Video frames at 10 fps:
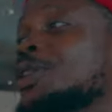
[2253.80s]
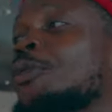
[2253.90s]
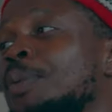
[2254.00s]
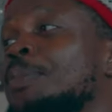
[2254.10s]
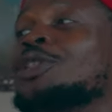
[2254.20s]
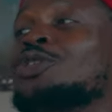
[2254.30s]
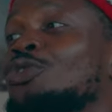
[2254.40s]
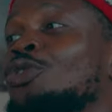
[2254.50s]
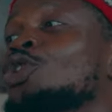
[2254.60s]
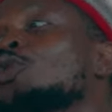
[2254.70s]
out of trauma
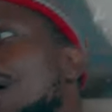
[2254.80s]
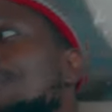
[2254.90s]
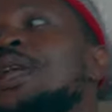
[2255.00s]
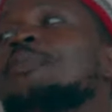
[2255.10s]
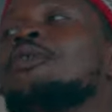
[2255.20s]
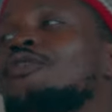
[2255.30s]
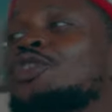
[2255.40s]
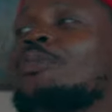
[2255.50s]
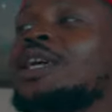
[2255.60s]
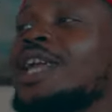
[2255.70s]
school, you would have been a professor by